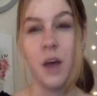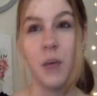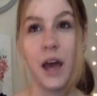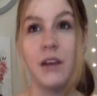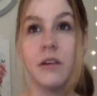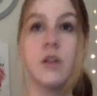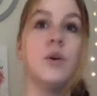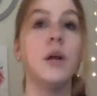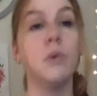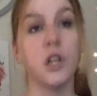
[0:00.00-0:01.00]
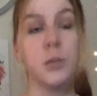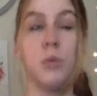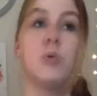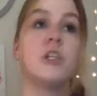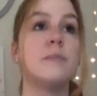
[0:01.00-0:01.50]
kind of including multiple
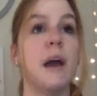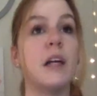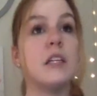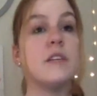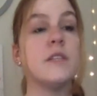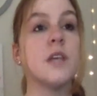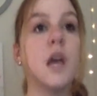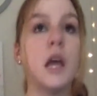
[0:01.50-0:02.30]
perspectives